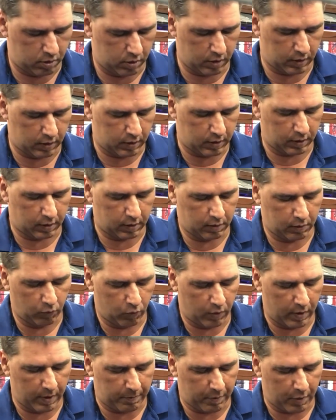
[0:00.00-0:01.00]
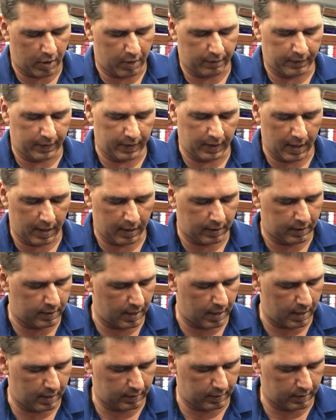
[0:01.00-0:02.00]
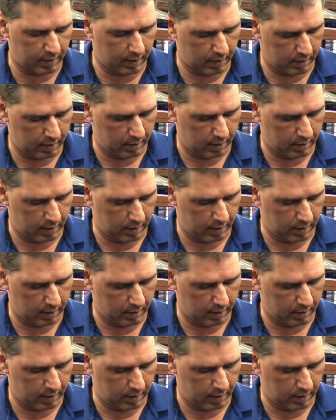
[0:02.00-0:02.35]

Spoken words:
just to wipe off the excess,